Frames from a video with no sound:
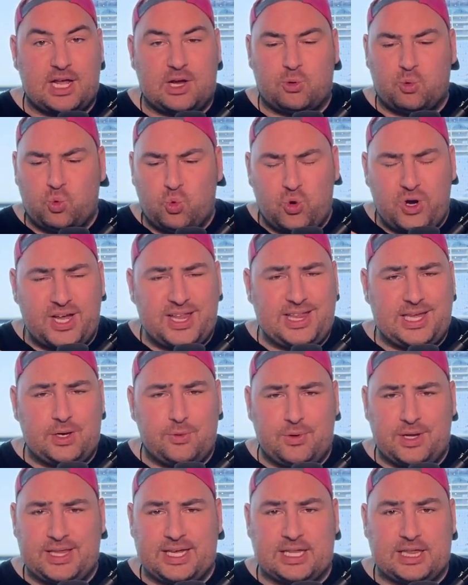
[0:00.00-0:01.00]
Really,
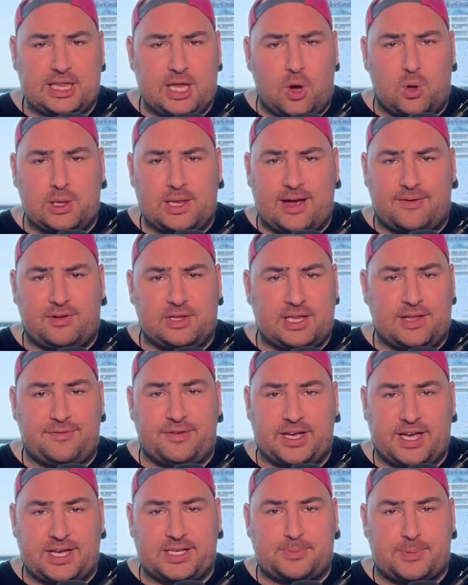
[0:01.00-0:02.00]
really low level
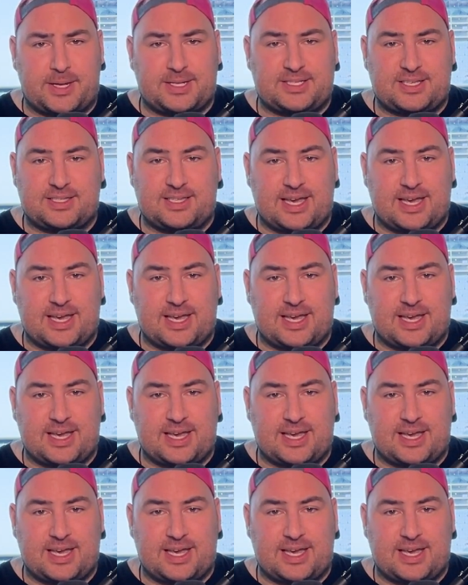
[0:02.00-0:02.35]
living expenses.